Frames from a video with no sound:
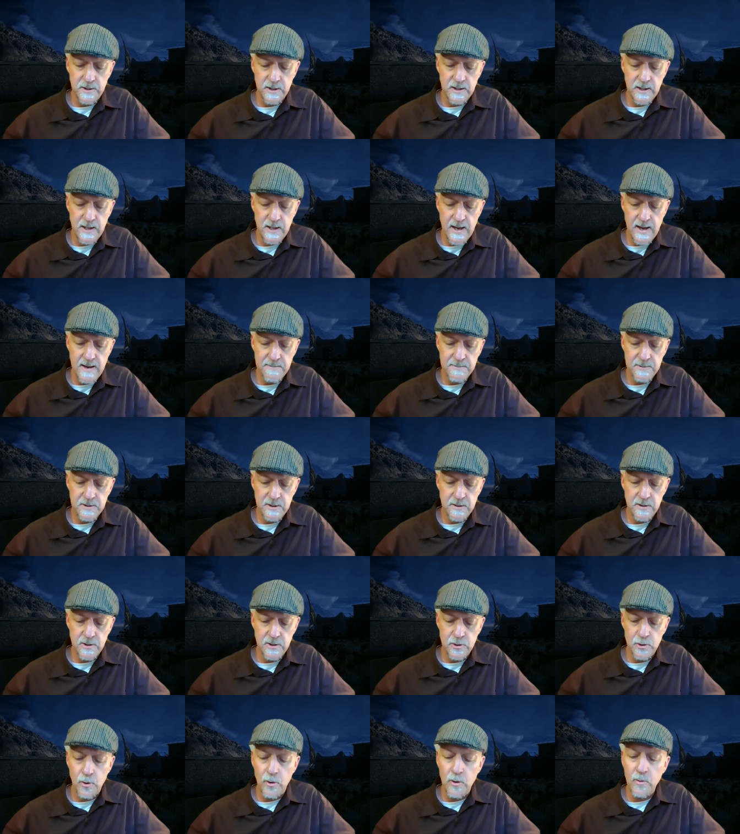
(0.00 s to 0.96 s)
the captain.
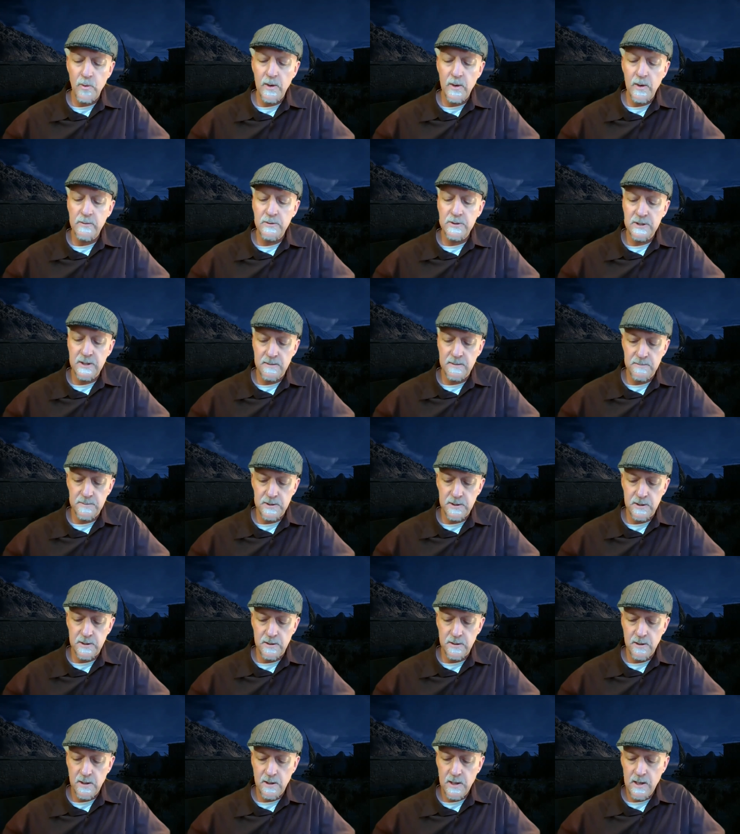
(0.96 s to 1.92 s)
The doorway was
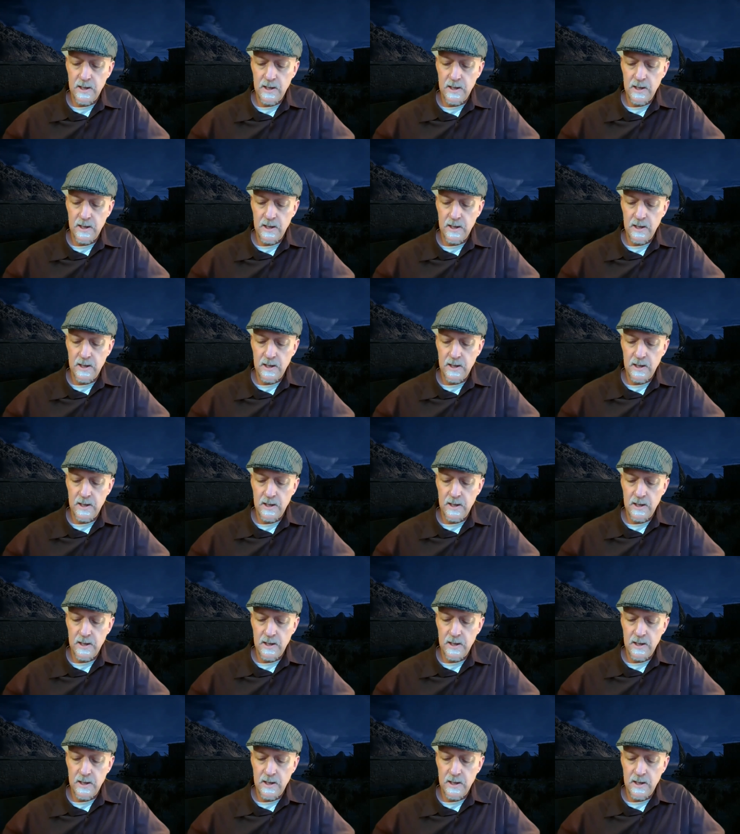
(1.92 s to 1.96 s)
empty.